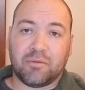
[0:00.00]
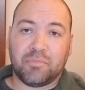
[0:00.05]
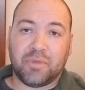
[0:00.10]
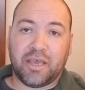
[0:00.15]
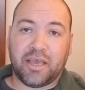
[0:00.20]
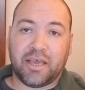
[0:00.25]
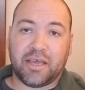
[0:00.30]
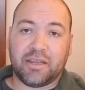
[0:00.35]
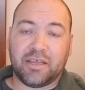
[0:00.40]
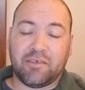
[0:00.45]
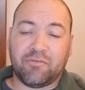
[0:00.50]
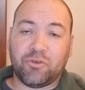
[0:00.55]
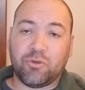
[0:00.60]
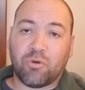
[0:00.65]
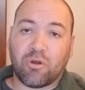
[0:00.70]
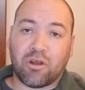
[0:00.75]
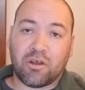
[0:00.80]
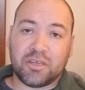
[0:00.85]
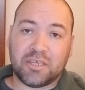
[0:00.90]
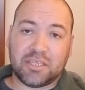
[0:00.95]
And if you
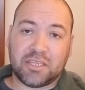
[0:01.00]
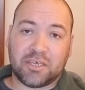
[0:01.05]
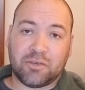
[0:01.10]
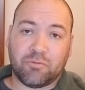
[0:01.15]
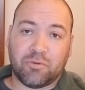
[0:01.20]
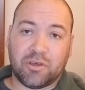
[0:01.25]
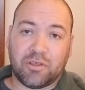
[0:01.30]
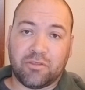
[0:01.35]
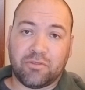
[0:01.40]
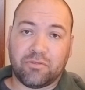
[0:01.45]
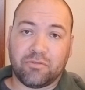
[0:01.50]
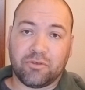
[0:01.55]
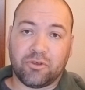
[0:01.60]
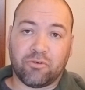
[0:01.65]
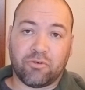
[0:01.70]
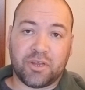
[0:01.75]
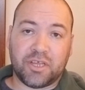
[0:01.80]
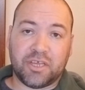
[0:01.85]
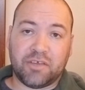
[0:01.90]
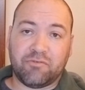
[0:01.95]
are dealing with
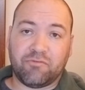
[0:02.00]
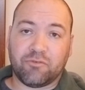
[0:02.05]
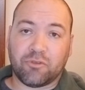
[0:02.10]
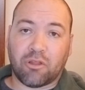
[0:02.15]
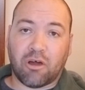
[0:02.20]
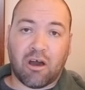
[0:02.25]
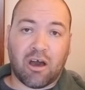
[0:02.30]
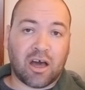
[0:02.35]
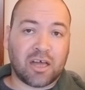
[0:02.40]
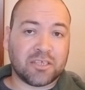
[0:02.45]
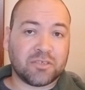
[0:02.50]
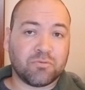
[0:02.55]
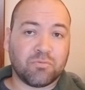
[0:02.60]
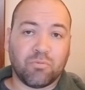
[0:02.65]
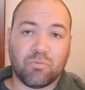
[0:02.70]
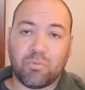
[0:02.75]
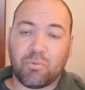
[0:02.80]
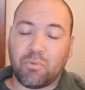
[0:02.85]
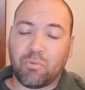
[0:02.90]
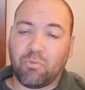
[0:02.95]
grief, loss,
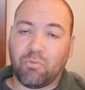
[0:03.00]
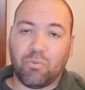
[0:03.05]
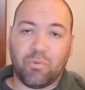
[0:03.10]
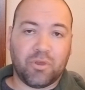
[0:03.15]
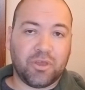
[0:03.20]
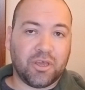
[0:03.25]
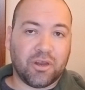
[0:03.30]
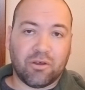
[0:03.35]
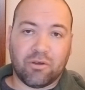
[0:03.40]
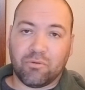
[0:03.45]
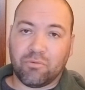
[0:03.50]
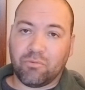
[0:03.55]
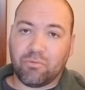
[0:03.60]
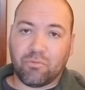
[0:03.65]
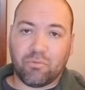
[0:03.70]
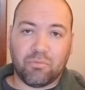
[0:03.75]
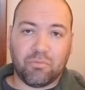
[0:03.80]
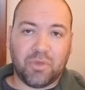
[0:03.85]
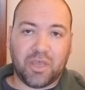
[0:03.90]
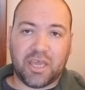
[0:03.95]

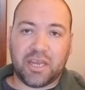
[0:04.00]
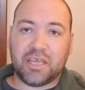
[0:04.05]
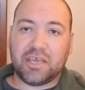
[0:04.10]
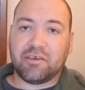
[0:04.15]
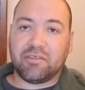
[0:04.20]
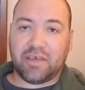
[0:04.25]
any of